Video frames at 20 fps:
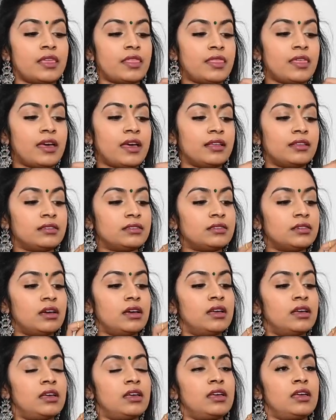that
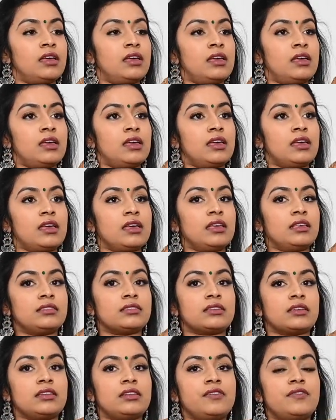is
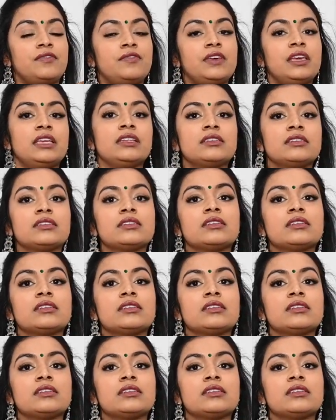going to fit